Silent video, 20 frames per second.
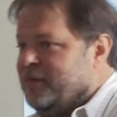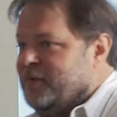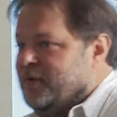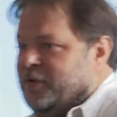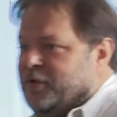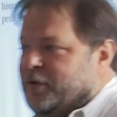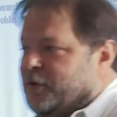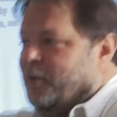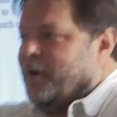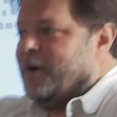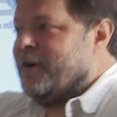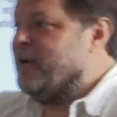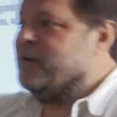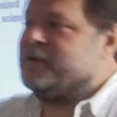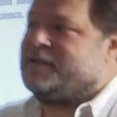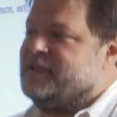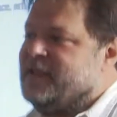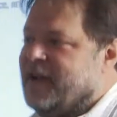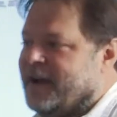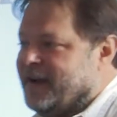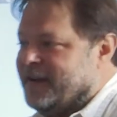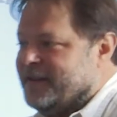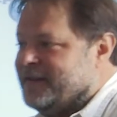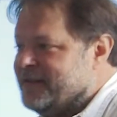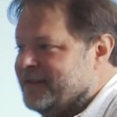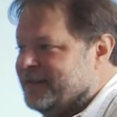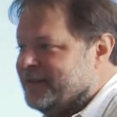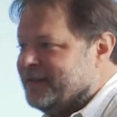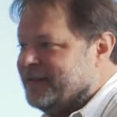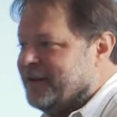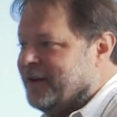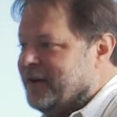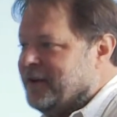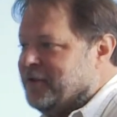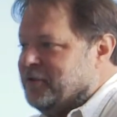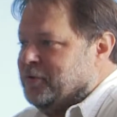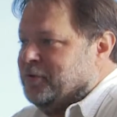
you are outside, right?